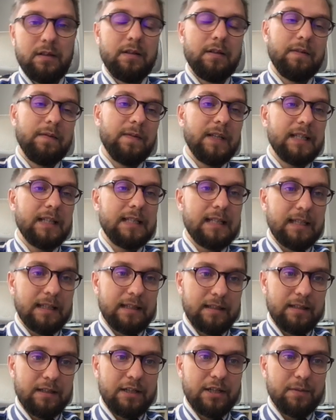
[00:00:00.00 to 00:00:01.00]
That's
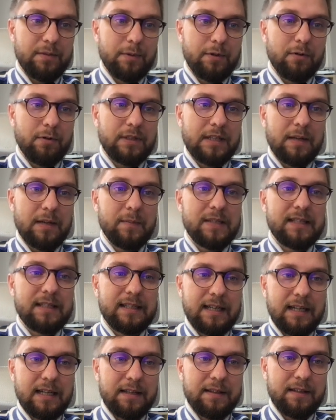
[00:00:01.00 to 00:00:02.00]
it, just because I'm
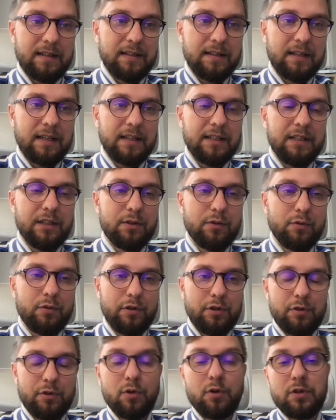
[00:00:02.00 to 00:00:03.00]
set that I need to
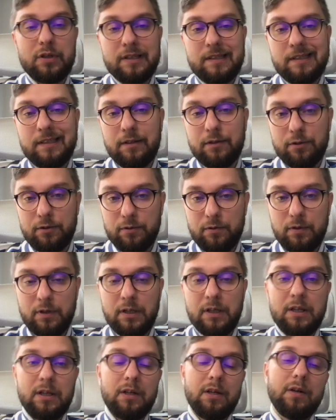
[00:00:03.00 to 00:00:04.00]
return 0,
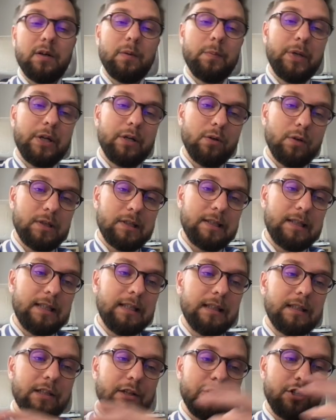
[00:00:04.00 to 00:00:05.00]
because
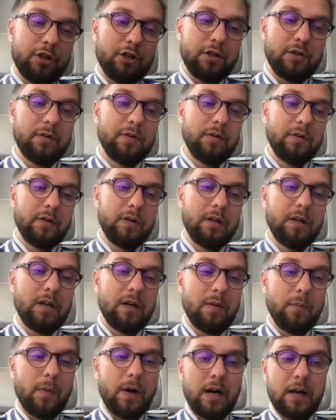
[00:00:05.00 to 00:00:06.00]
integer
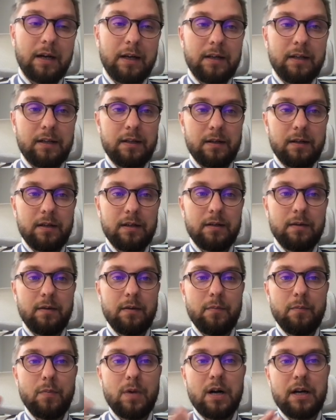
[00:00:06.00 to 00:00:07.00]
might
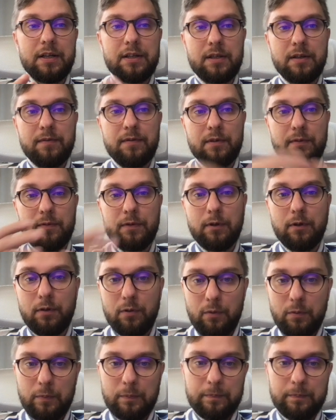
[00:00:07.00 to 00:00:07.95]
overflow.